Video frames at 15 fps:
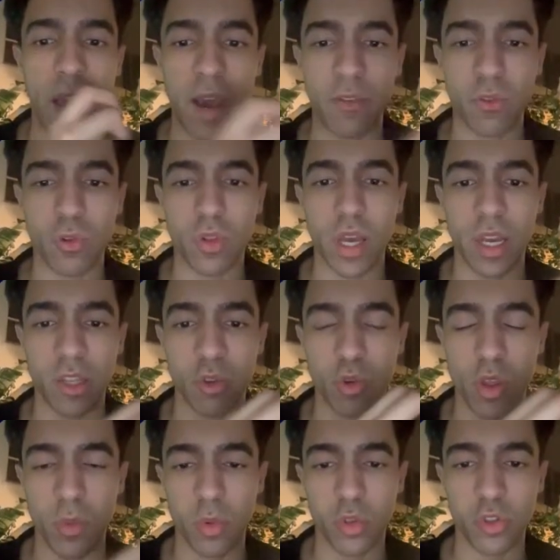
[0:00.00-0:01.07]
after that, you're
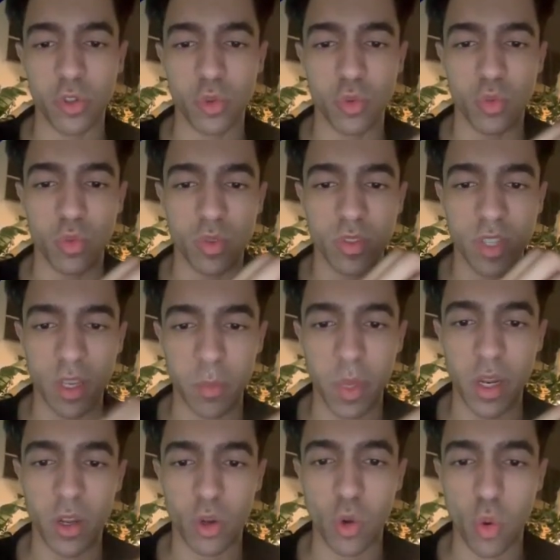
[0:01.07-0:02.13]
able to
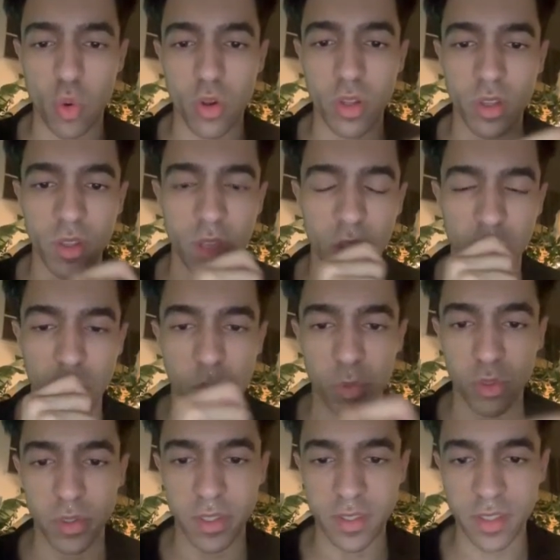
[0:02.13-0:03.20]
segment accordingly, and you're
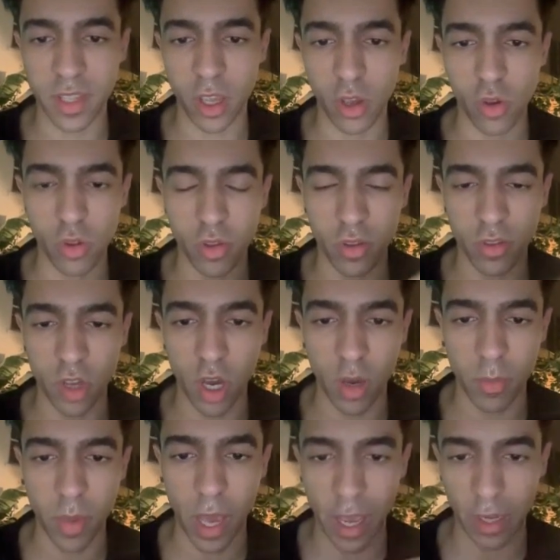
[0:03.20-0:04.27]
able to scale the
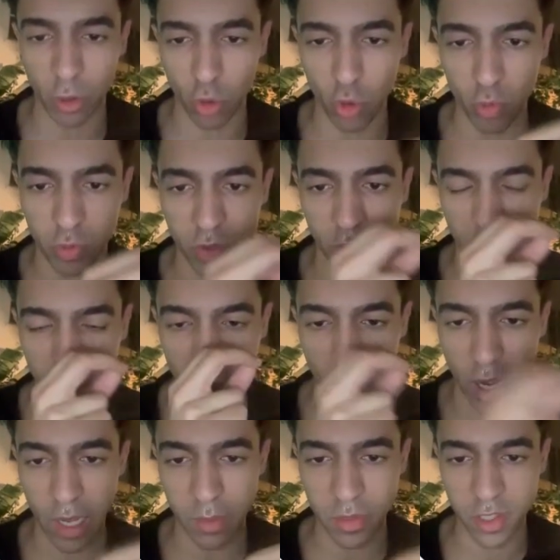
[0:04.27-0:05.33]
top ad groups and
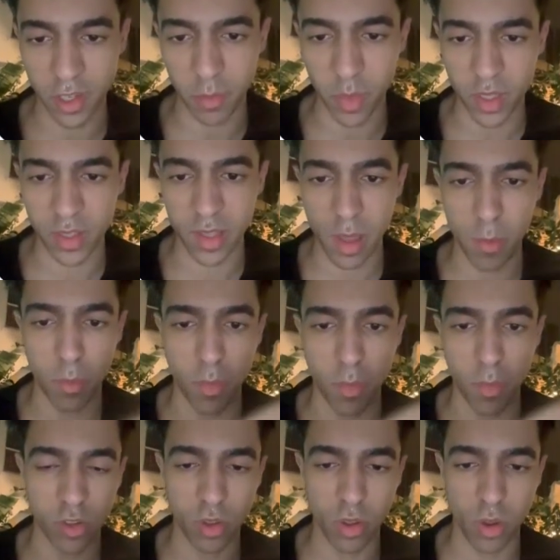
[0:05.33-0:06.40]
perhaps segment them
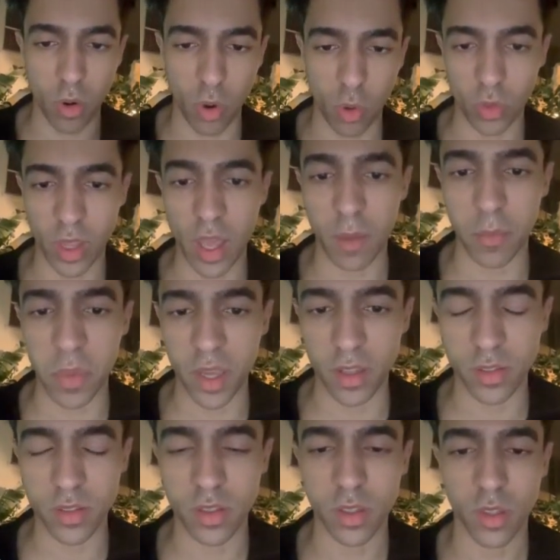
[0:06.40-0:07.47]
into their own
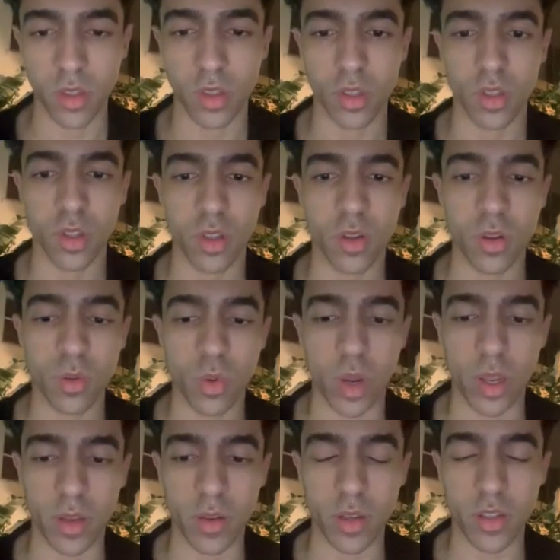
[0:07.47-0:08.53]
campaigns,
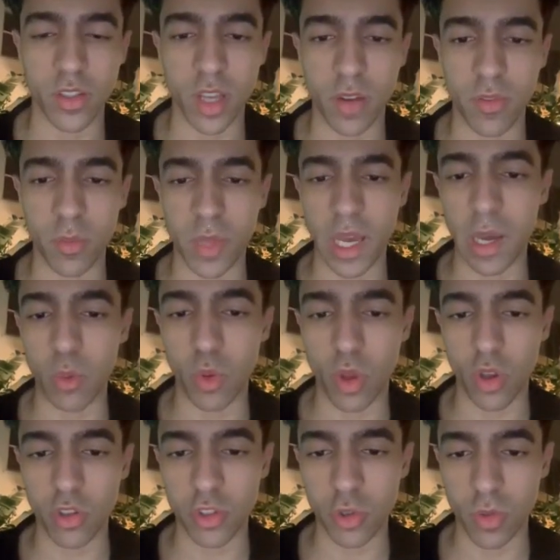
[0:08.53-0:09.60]
right? Aside from that,
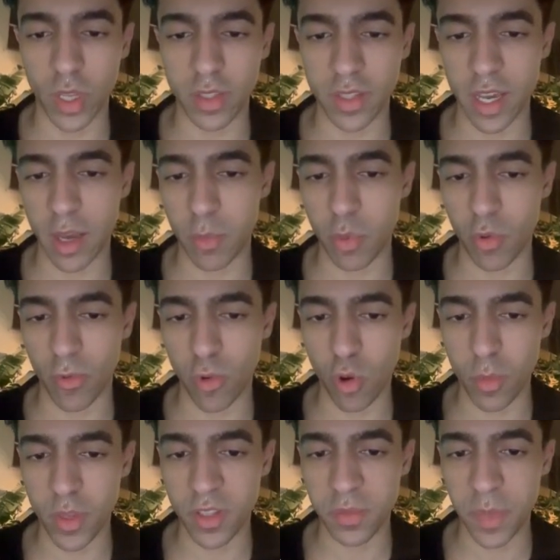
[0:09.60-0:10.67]
we also like to add
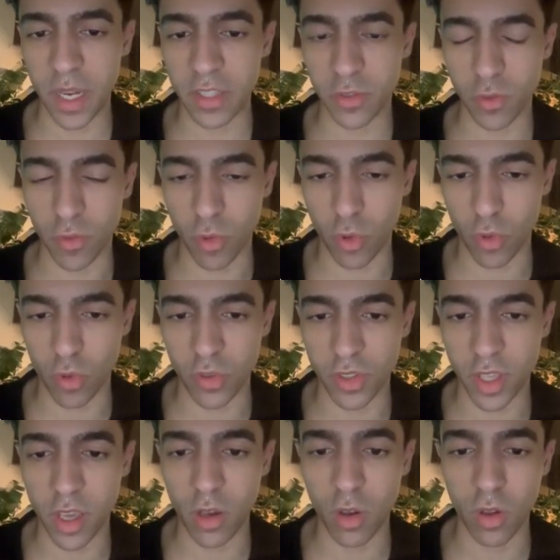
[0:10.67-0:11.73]
performance max for further
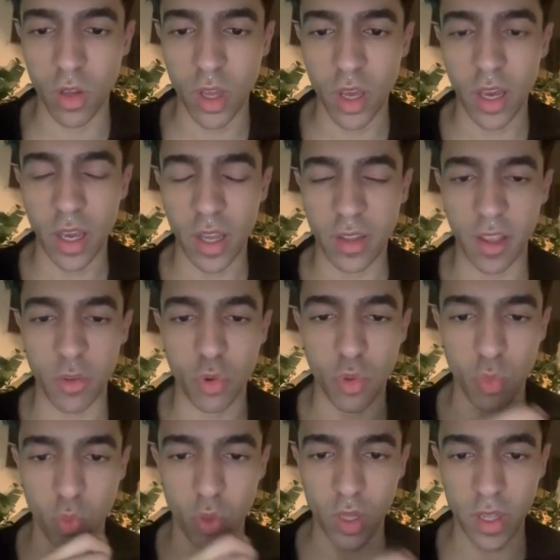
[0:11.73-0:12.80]
scale, and that's where
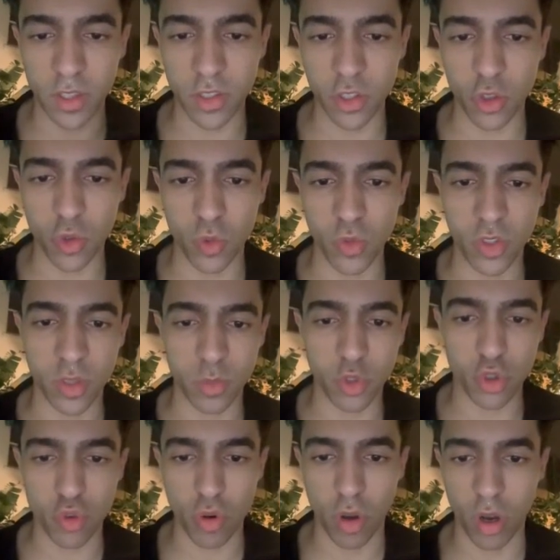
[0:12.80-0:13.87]
we like to use some
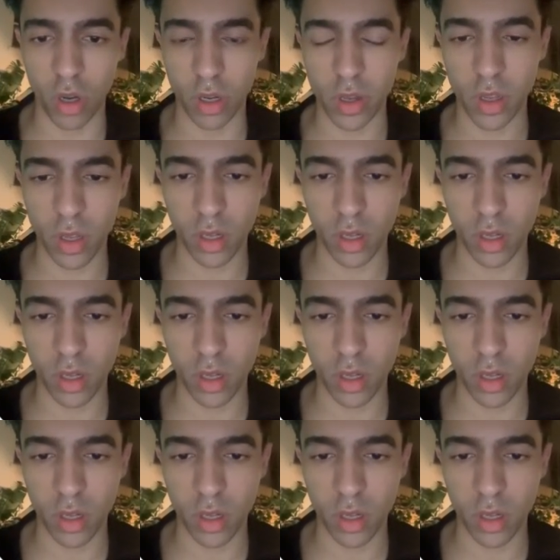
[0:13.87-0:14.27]
strong